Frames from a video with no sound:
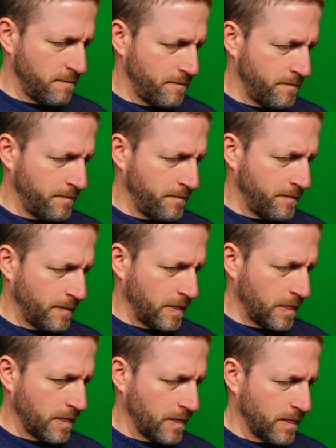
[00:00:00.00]

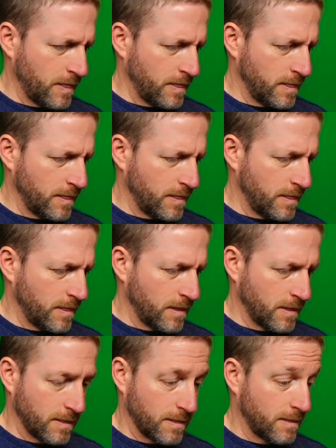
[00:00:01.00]

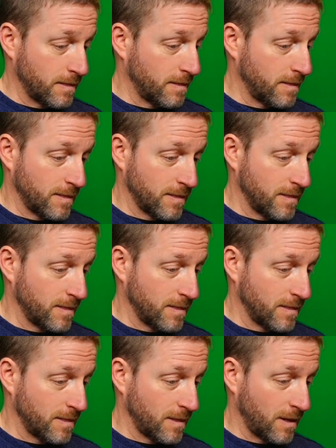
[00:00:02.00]

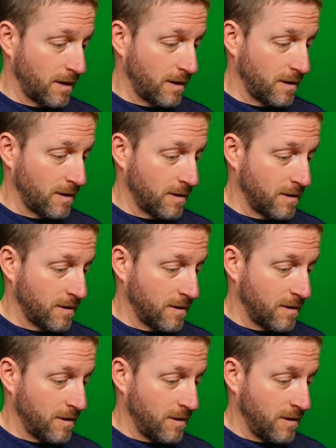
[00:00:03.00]

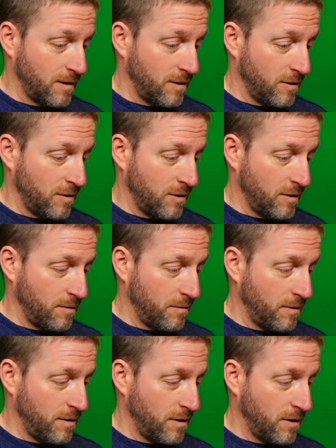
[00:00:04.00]

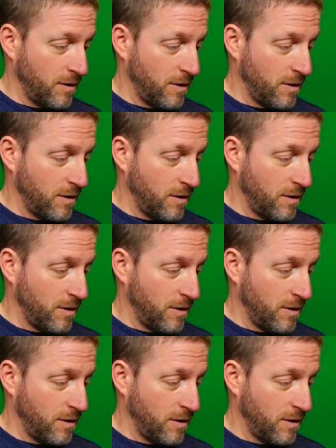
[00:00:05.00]
(silence)